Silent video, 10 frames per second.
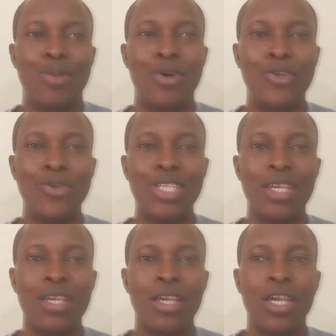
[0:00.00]
But don't
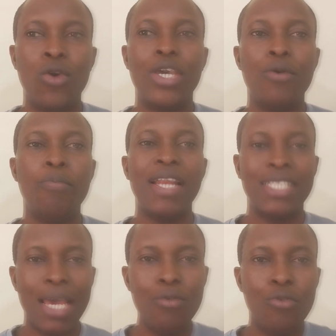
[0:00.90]
say, okay, by
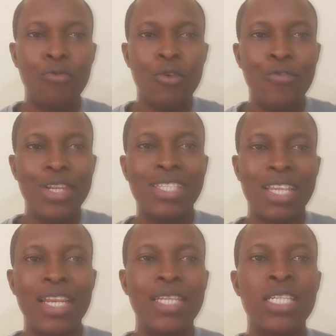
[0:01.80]
the time you've
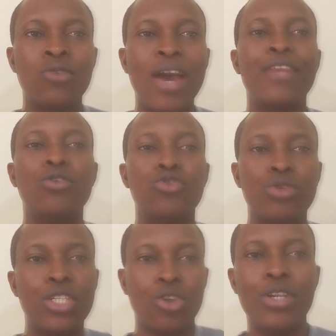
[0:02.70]
finished cleaning it, why don't
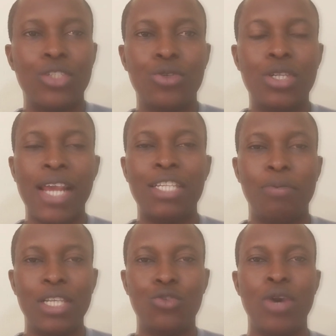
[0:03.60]
you return it to the right
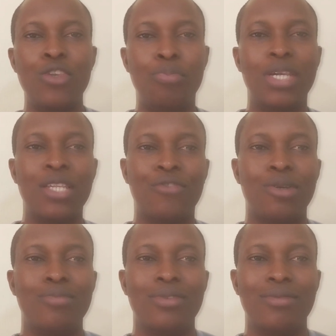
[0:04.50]
place where you pick it
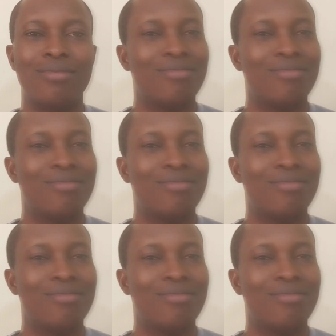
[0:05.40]
from?